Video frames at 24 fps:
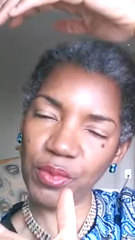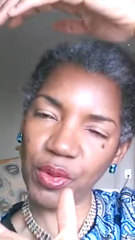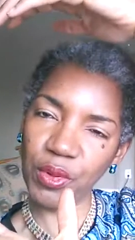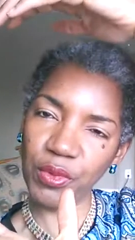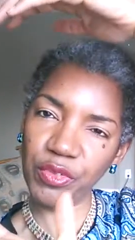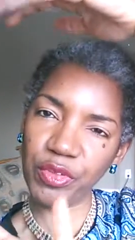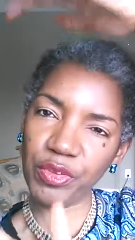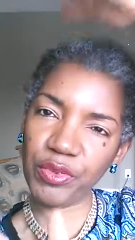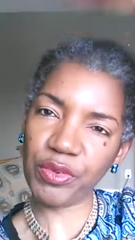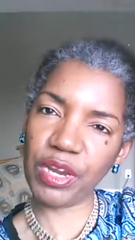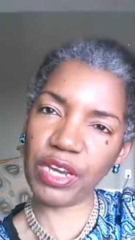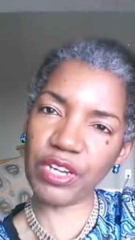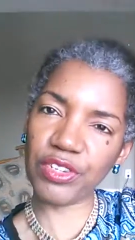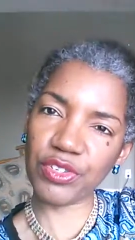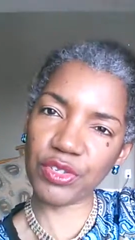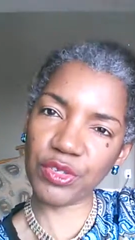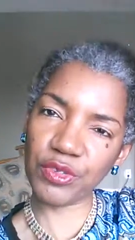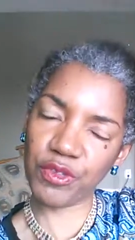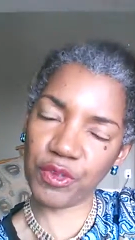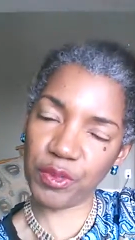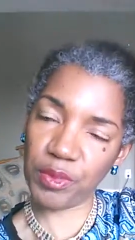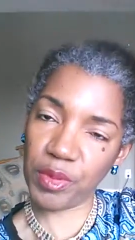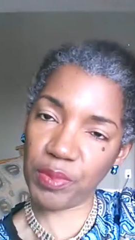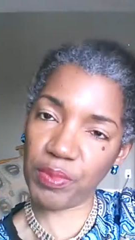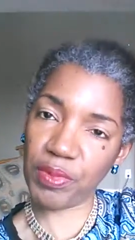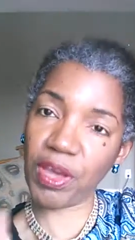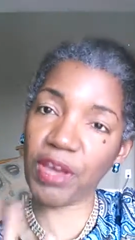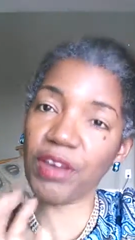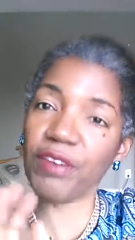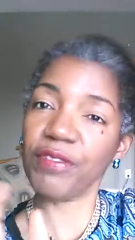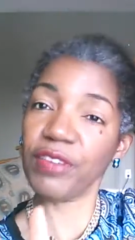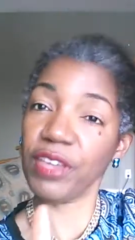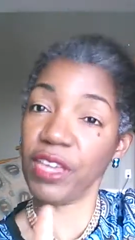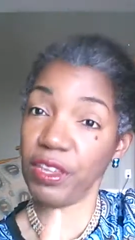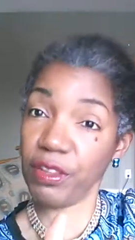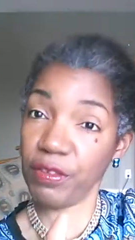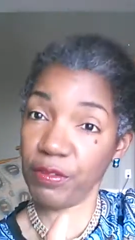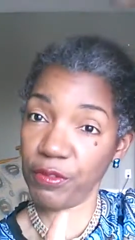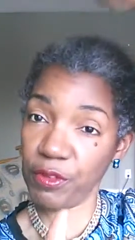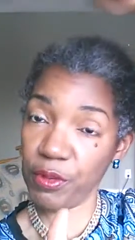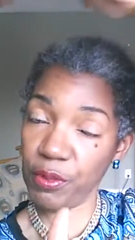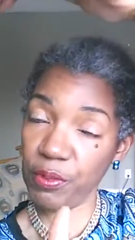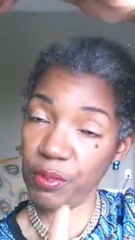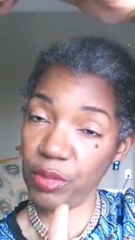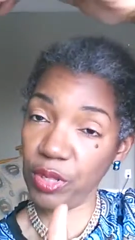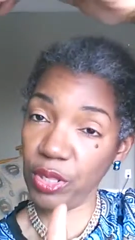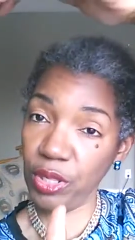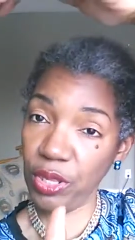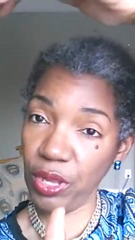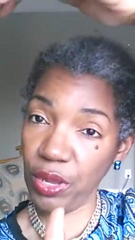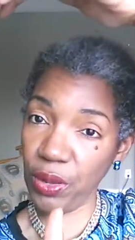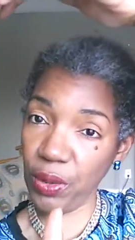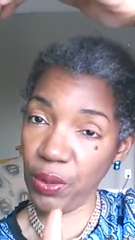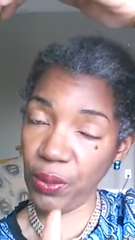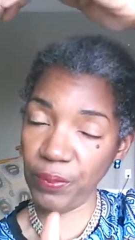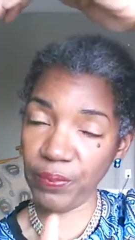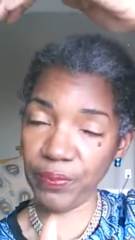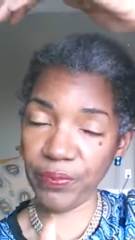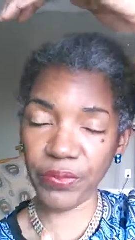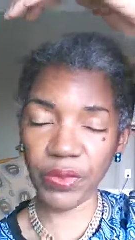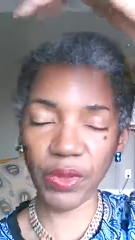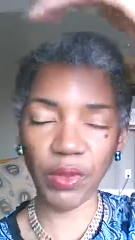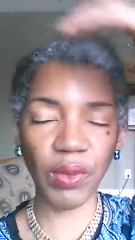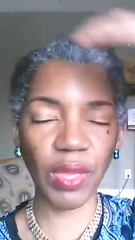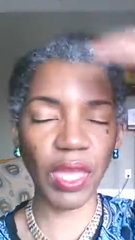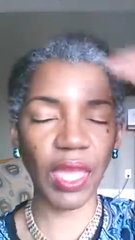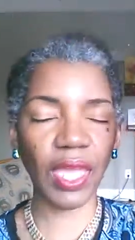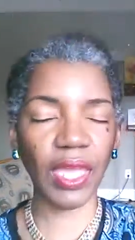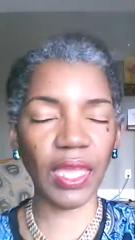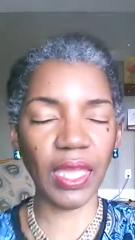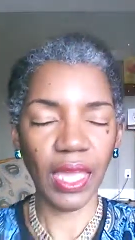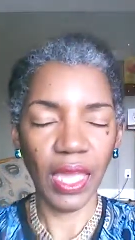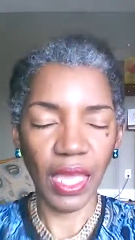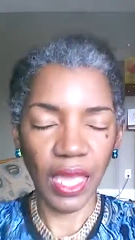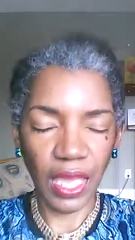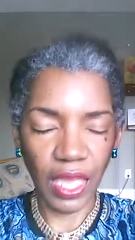both directions, from above and from below, okay?